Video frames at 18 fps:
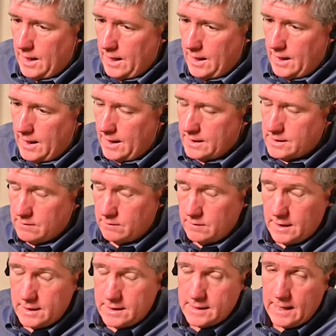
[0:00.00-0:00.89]
it has to
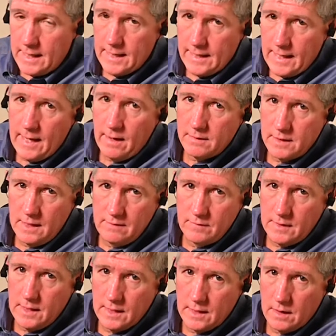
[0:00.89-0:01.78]
really stand out to
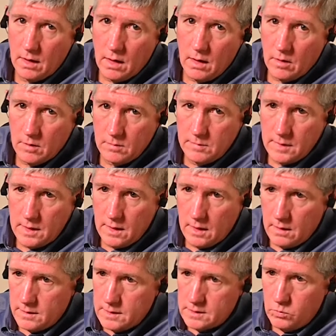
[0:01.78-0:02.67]
even get caught,
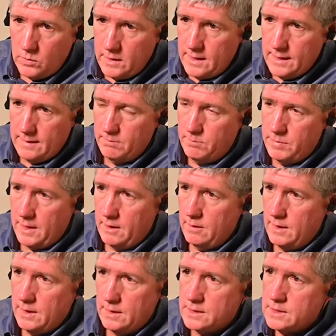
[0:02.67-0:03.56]
because we get
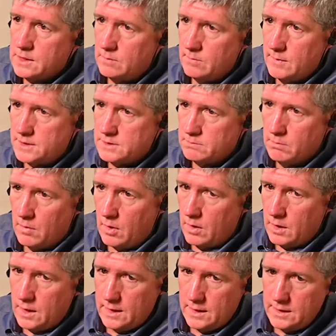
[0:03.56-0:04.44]
buried in so much
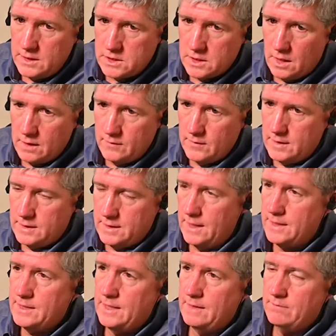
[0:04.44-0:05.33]
marketing junk that
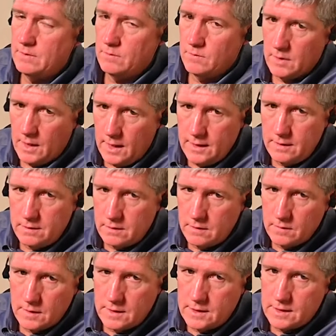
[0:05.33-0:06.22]
doesn't even relate
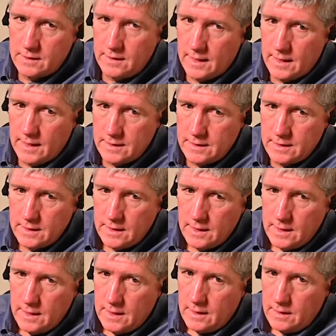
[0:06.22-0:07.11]
to us, that
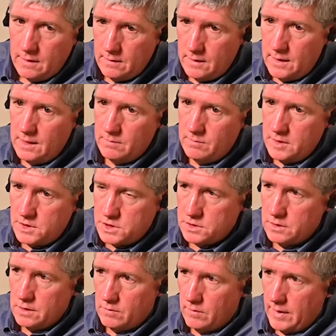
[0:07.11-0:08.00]
you need to be
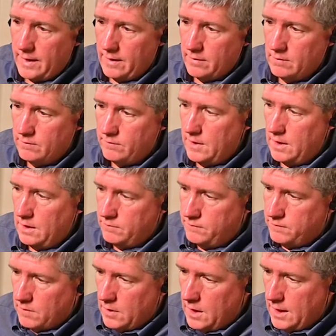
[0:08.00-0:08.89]
sure right on the very
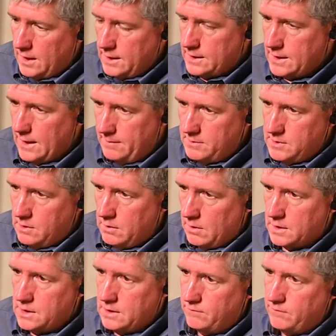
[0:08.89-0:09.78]
front, it slaps you
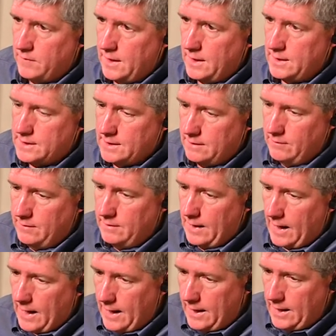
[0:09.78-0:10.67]
across the face.
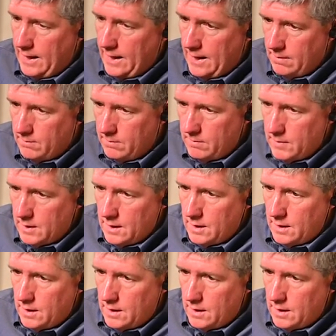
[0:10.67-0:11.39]
I am